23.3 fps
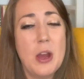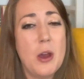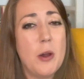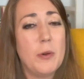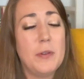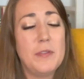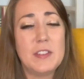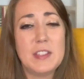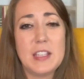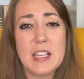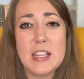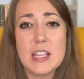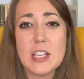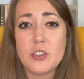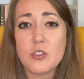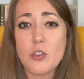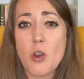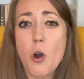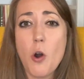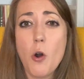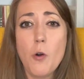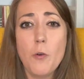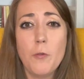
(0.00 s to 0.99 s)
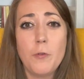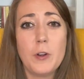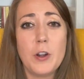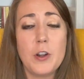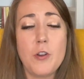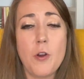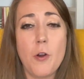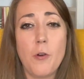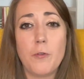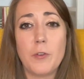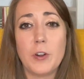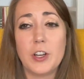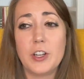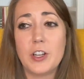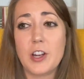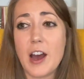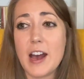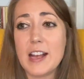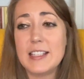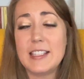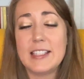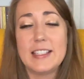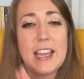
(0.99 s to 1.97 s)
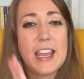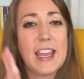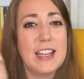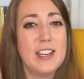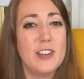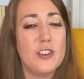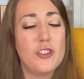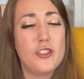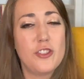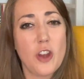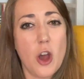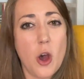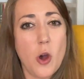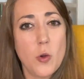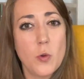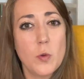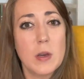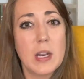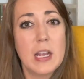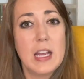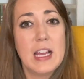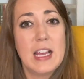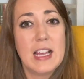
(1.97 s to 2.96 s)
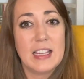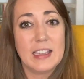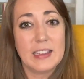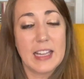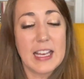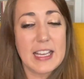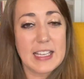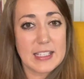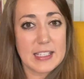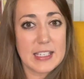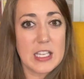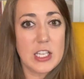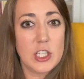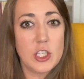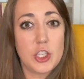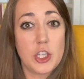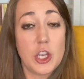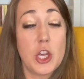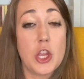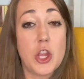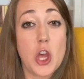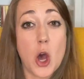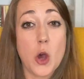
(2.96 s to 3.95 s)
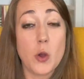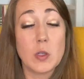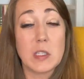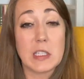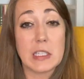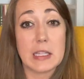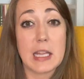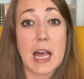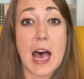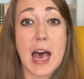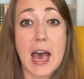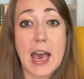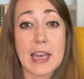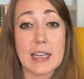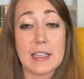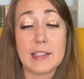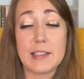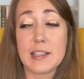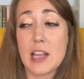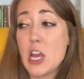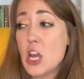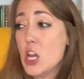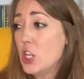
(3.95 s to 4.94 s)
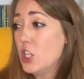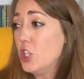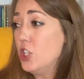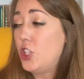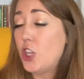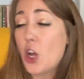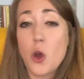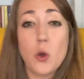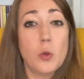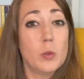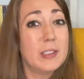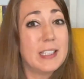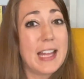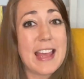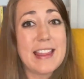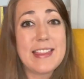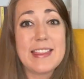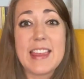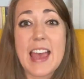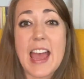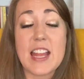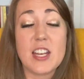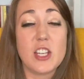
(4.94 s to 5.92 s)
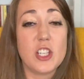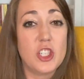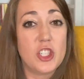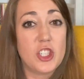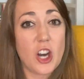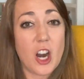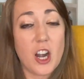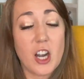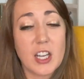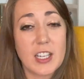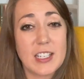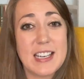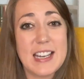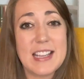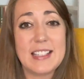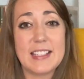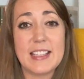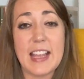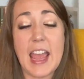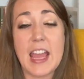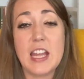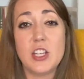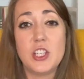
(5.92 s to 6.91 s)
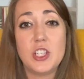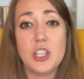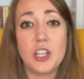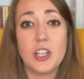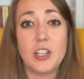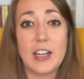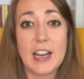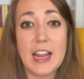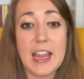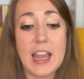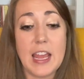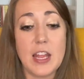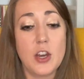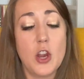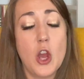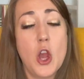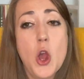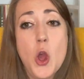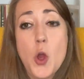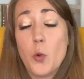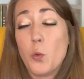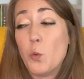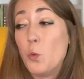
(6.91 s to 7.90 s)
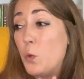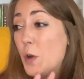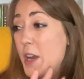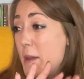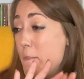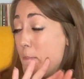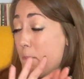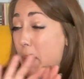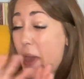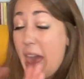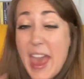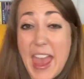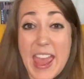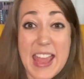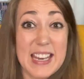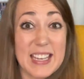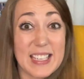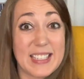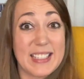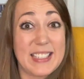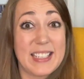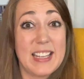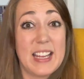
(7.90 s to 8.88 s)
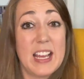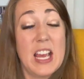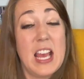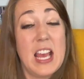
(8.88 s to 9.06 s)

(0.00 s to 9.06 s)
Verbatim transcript: We've seen this over and over. God saying, don't listen to those lies. Don't let that darkness enter in. Repent.